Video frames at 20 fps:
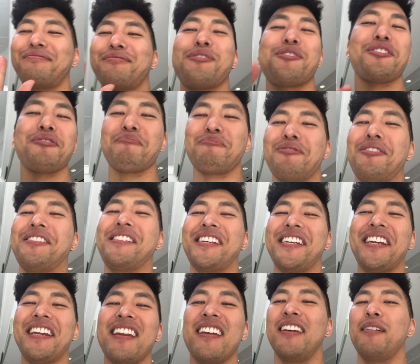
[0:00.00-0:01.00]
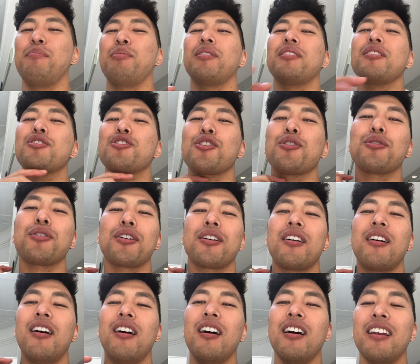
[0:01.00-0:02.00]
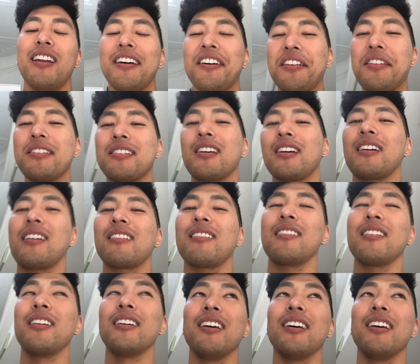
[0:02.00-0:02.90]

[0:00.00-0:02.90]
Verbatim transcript: for some reason. And I put the choker on. I was like,